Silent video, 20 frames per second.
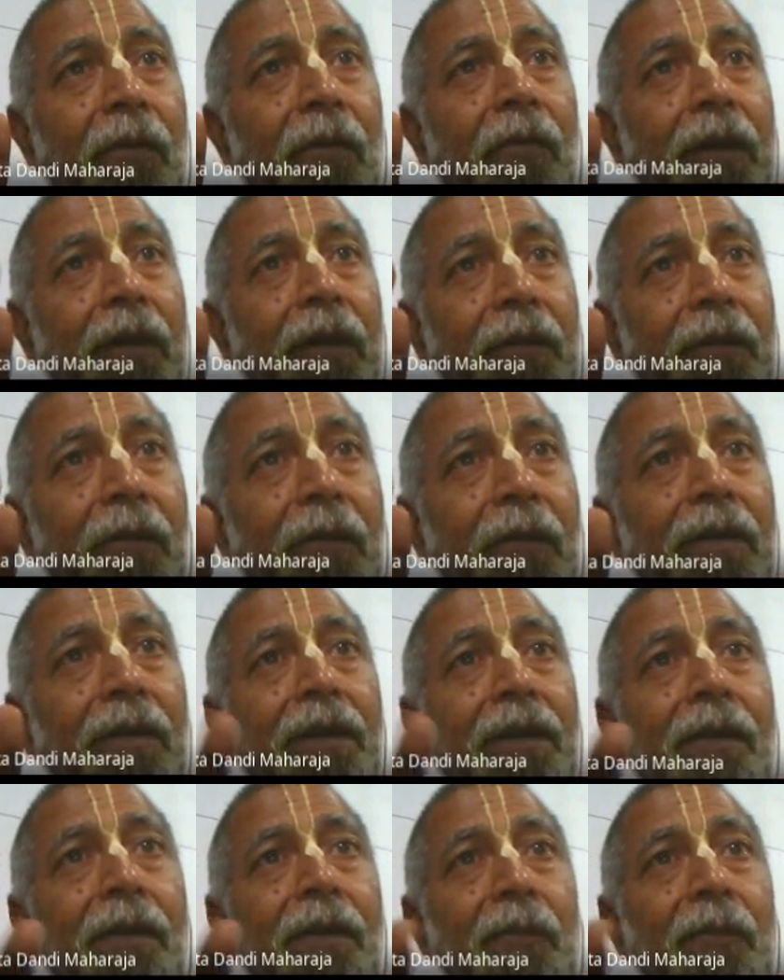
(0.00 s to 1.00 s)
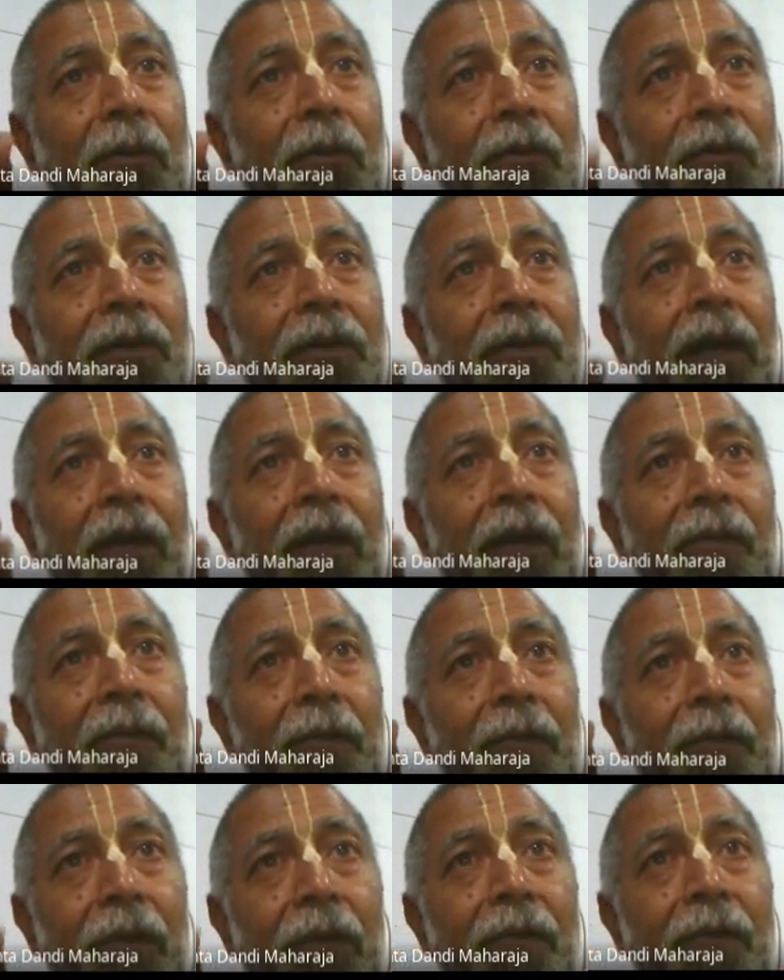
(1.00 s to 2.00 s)
little puja I have
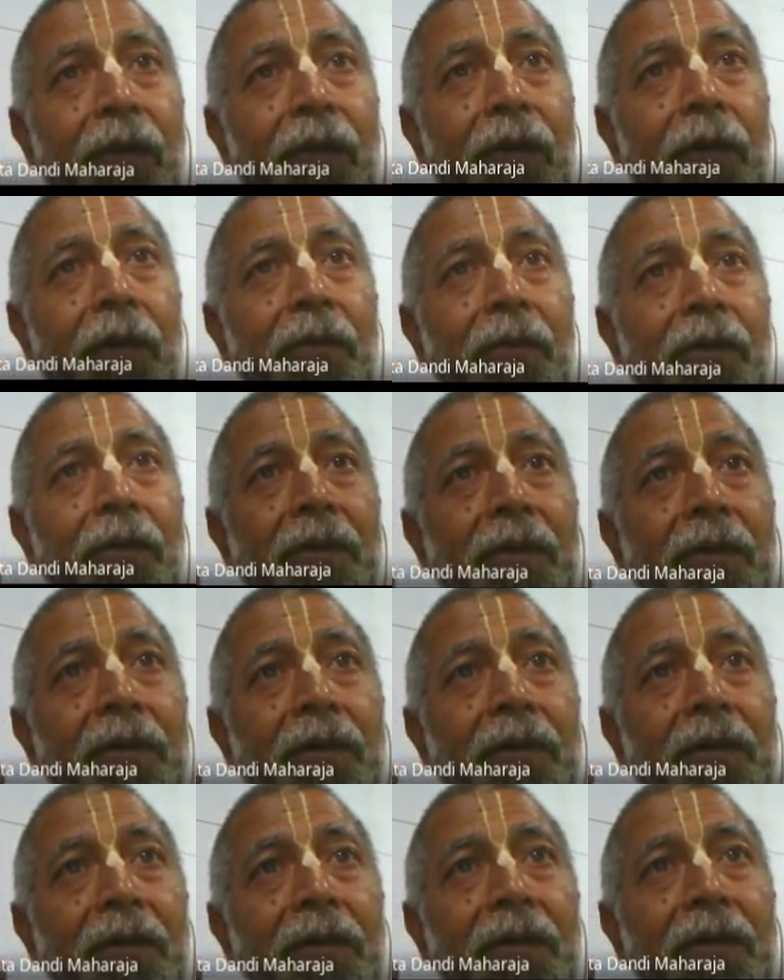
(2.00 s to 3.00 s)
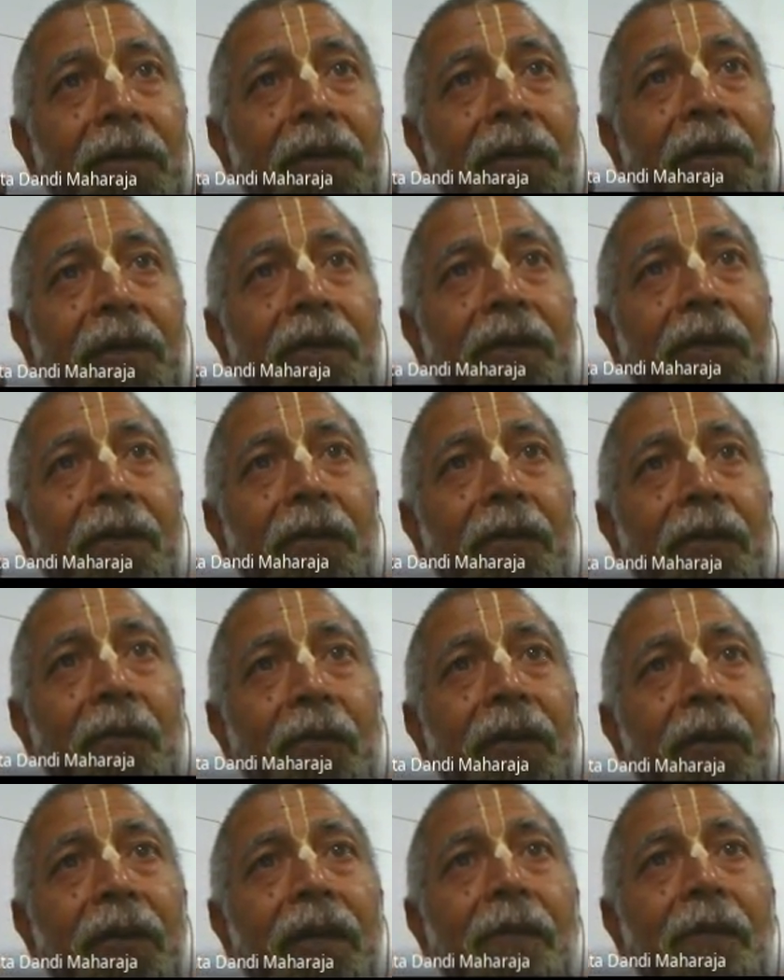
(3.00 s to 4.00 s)
performed to become
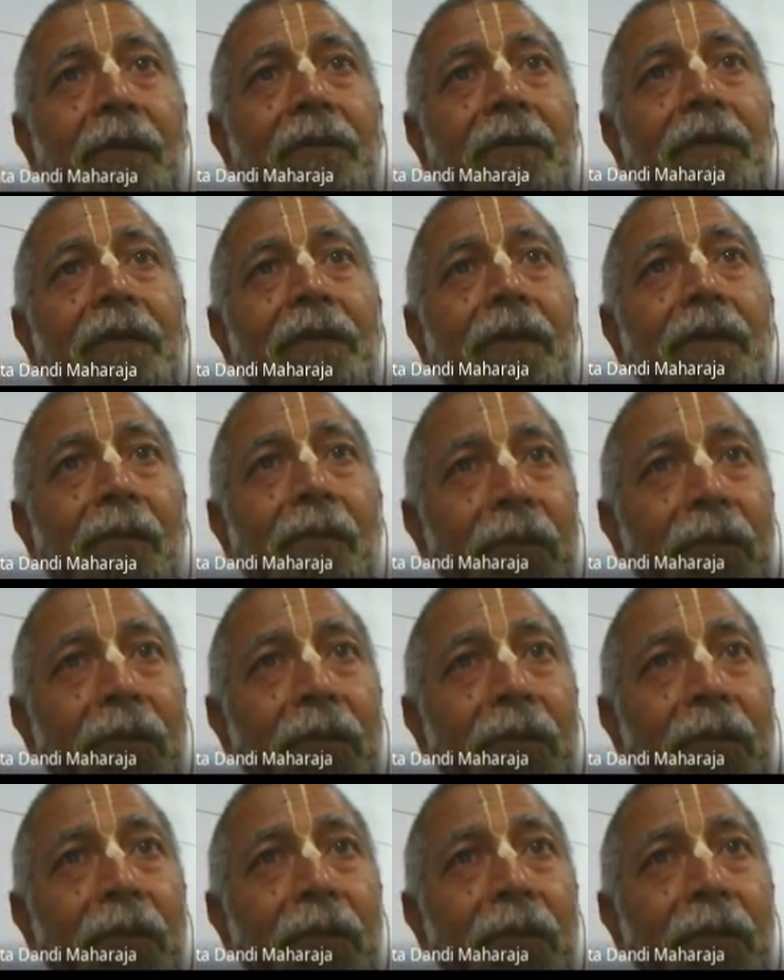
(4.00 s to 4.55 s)
complete.